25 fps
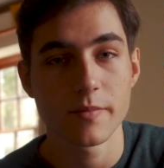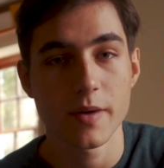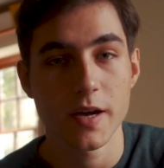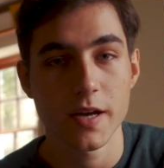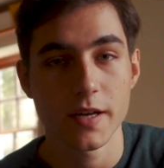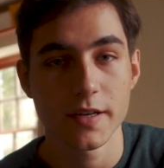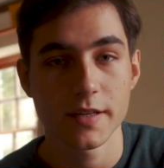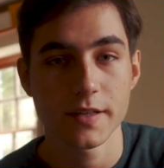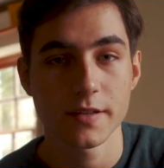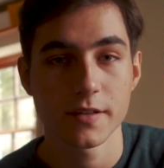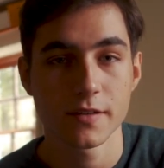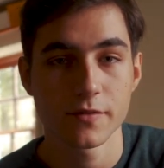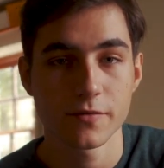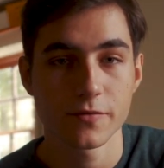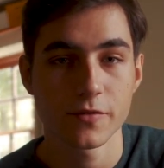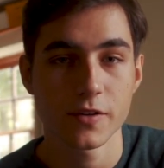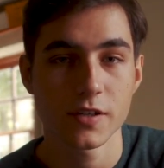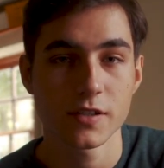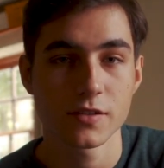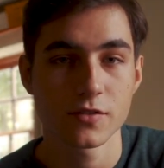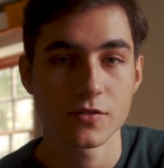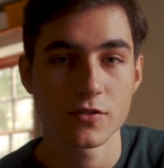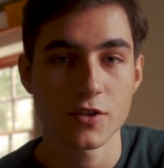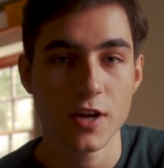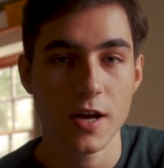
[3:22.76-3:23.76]
my
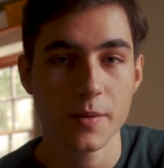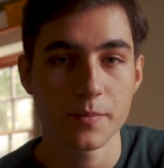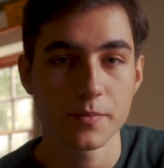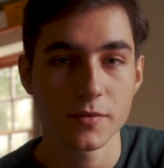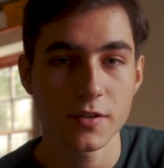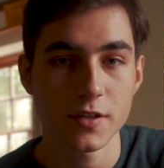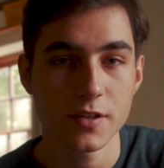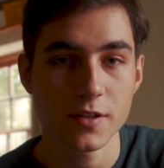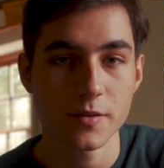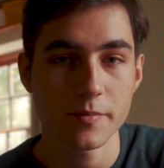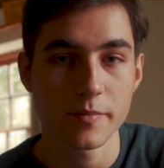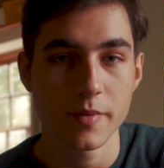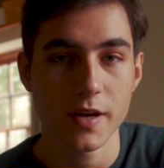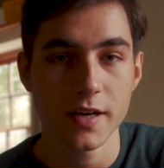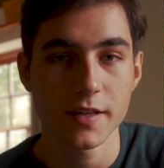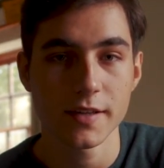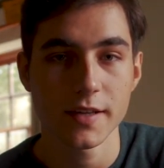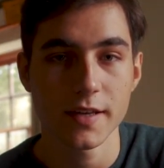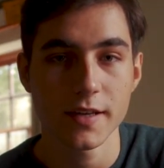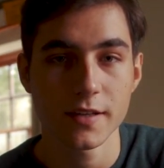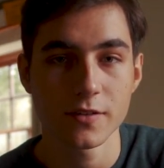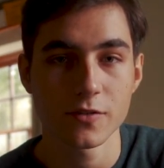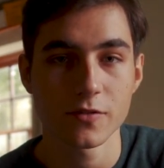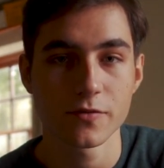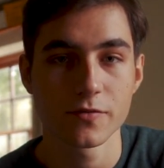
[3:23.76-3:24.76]
first chapter by the
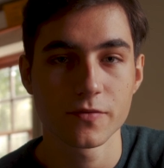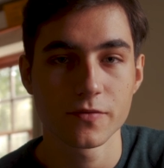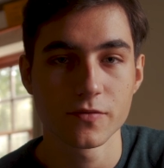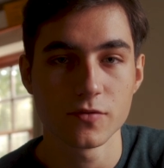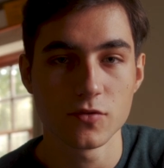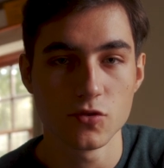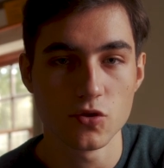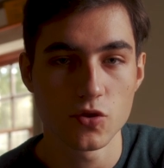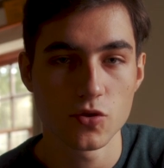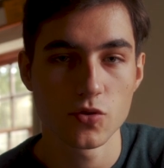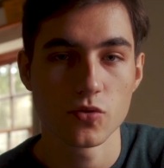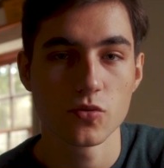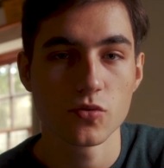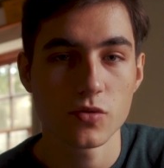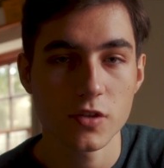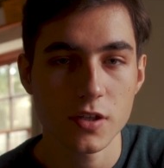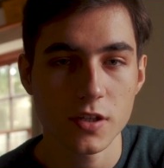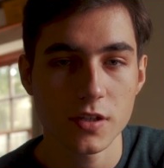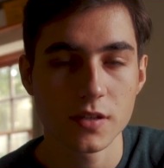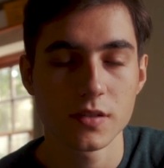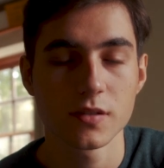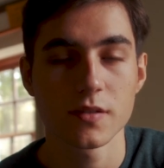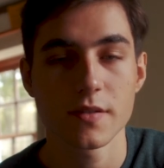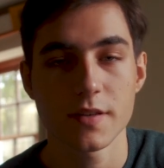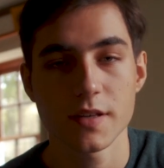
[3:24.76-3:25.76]
end of June
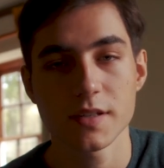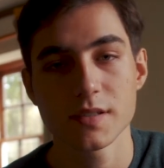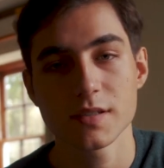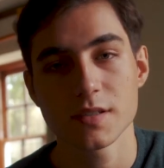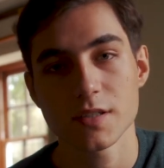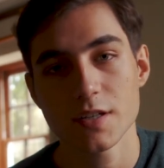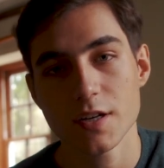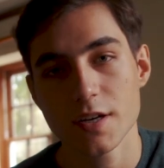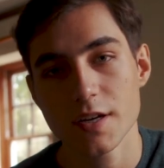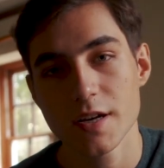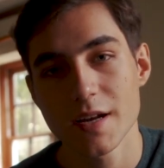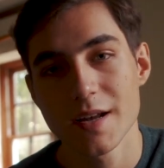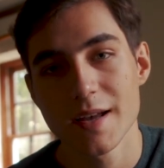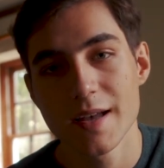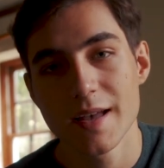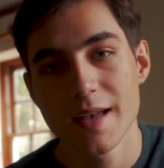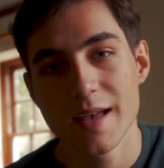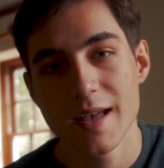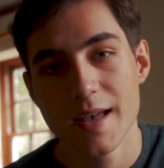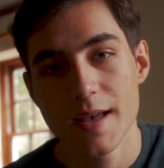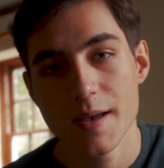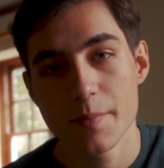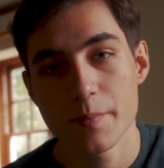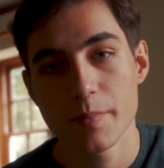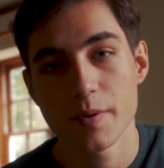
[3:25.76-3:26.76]
this year,
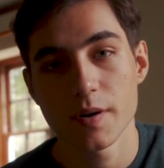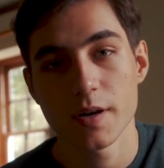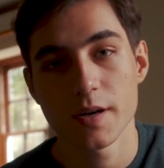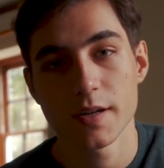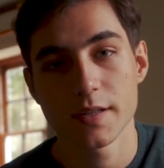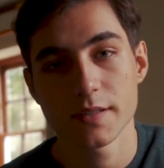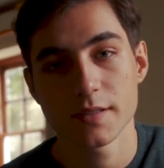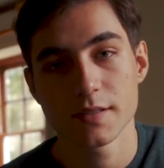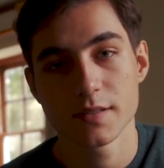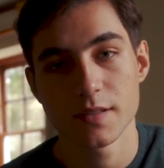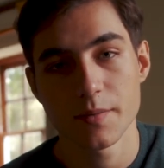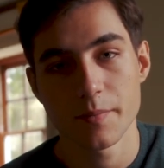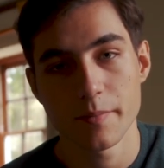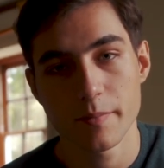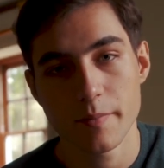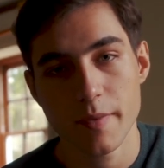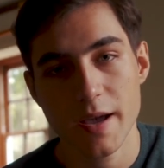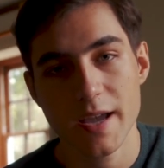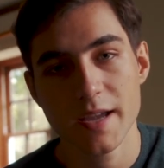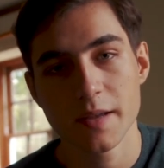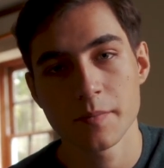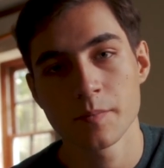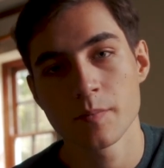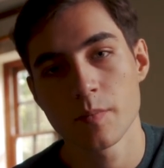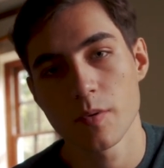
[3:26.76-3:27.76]
but the
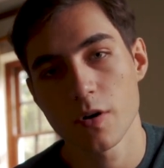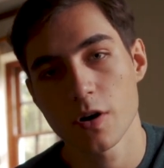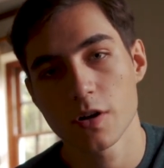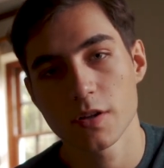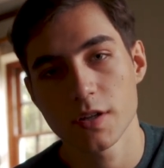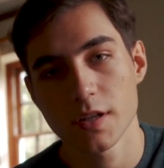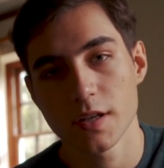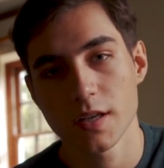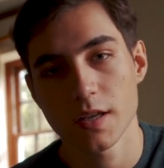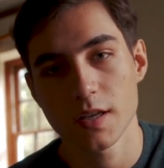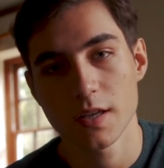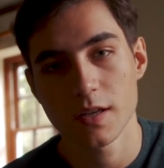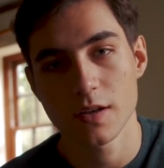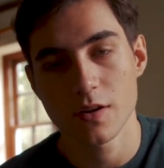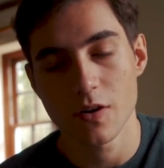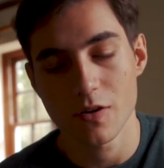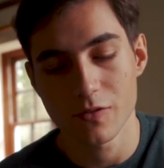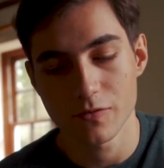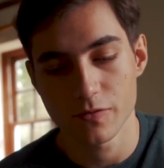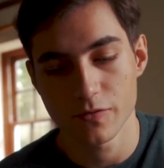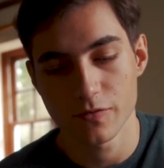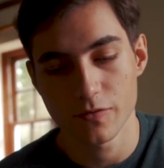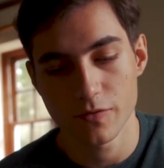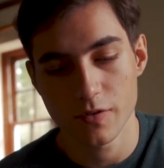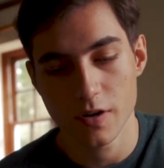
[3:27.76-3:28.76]
main body
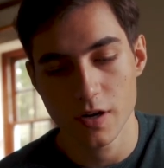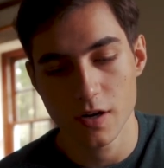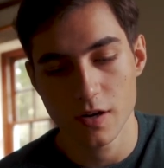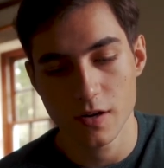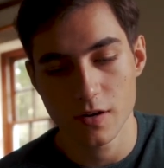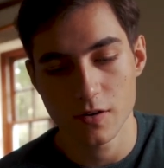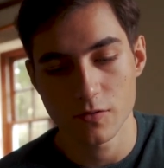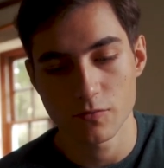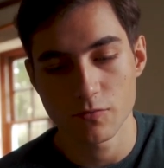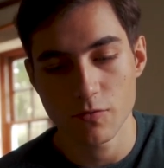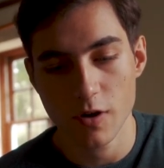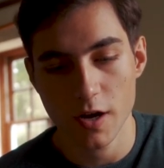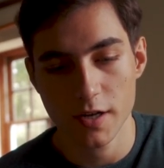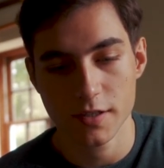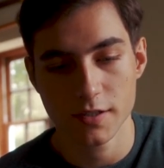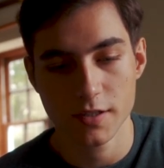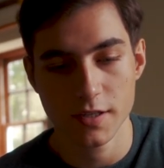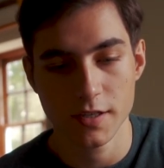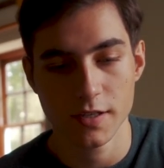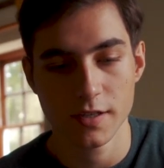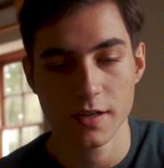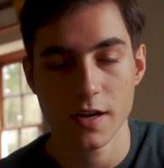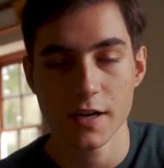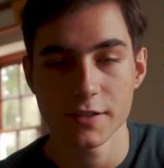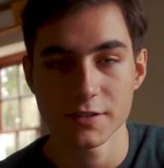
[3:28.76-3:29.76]
of
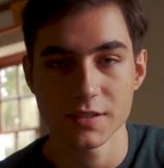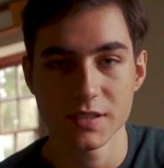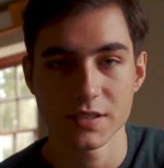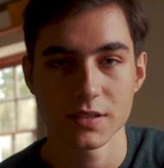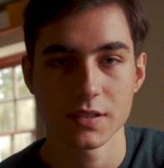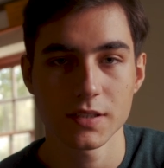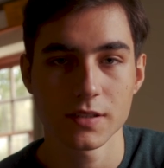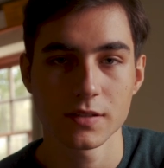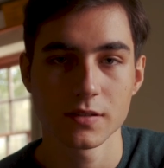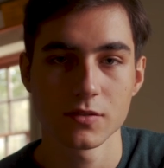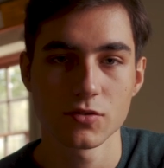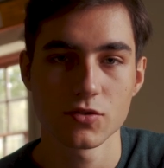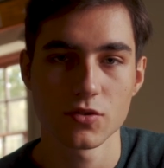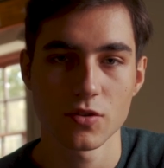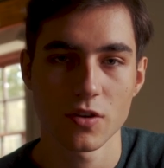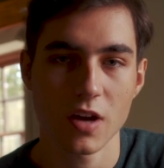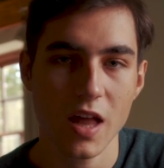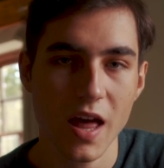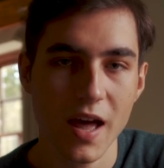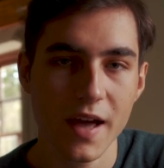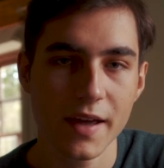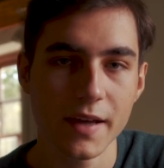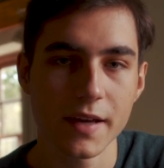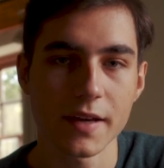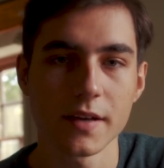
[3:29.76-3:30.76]
writing I did in
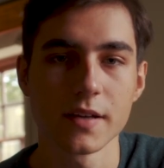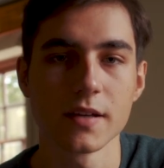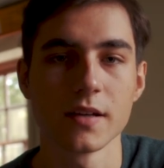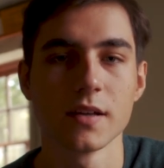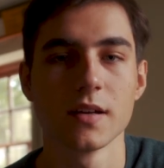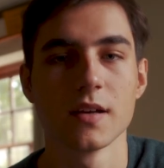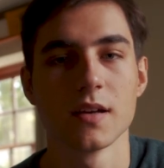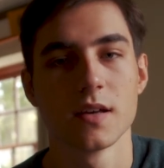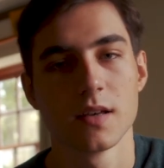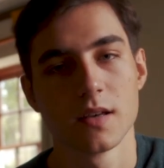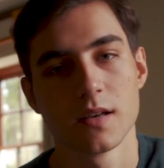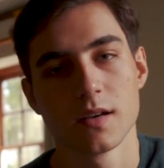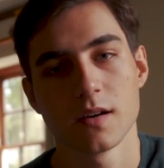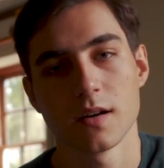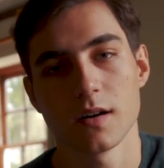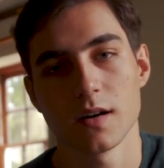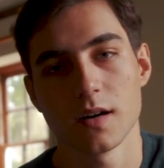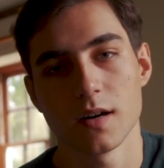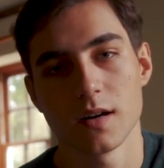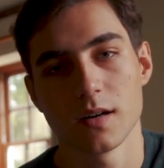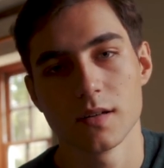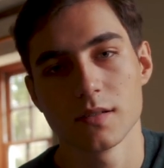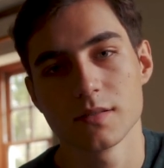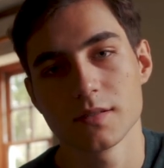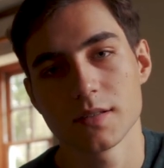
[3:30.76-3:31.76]
July,
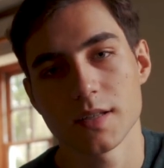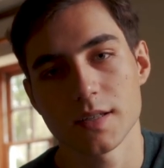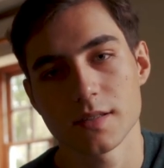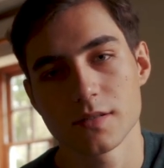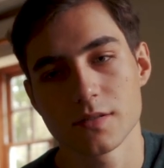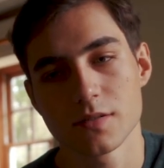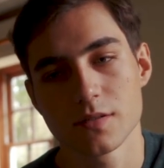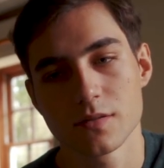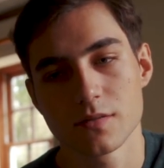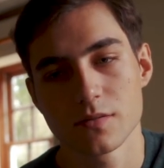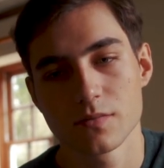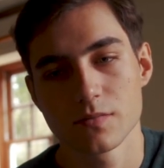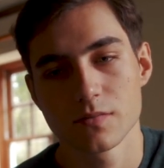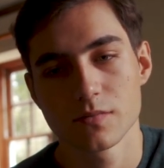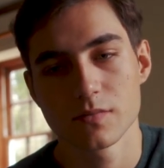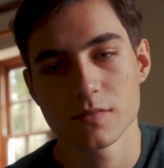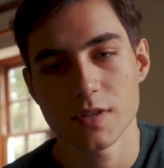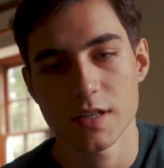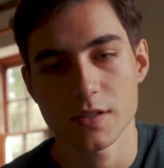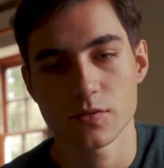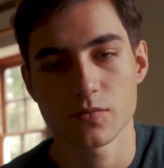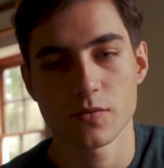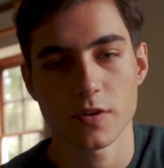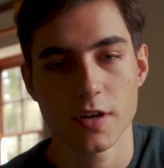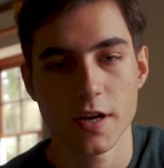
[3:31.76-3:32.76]
and that's
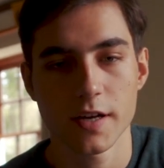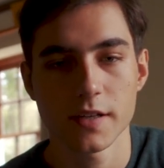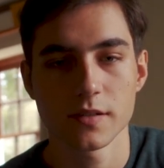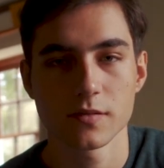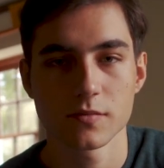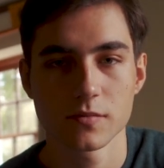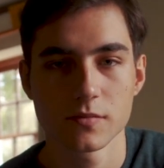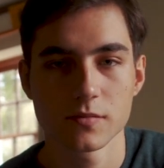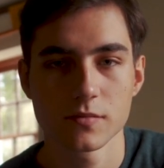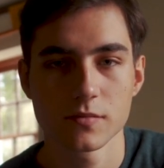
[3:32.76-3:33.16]
when I